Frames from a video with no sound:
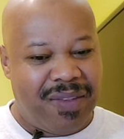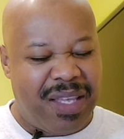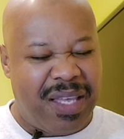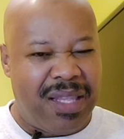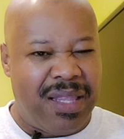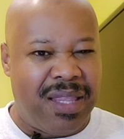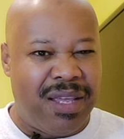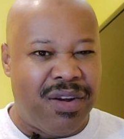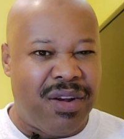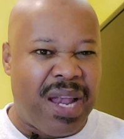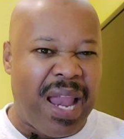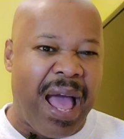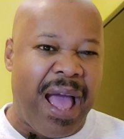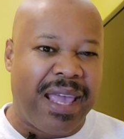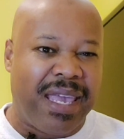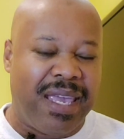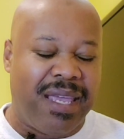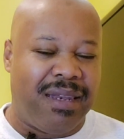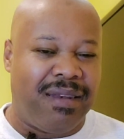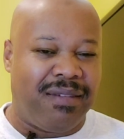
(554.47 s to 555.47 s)
They're
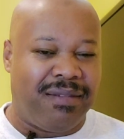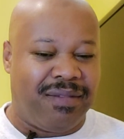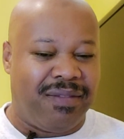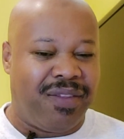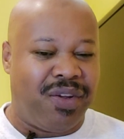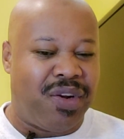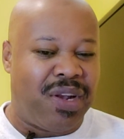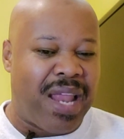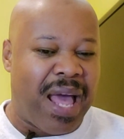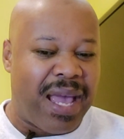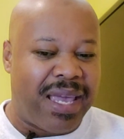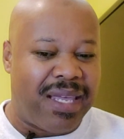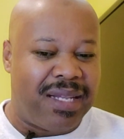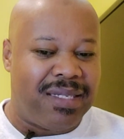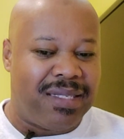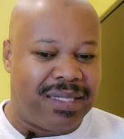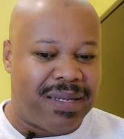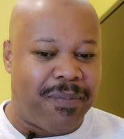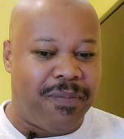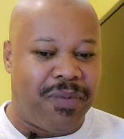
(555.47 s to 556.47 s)
lacking
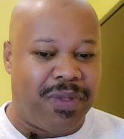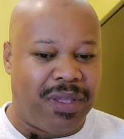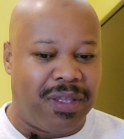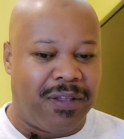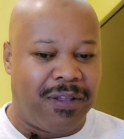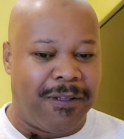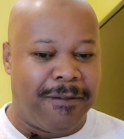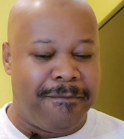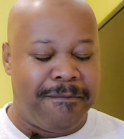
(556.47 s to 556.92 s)
something.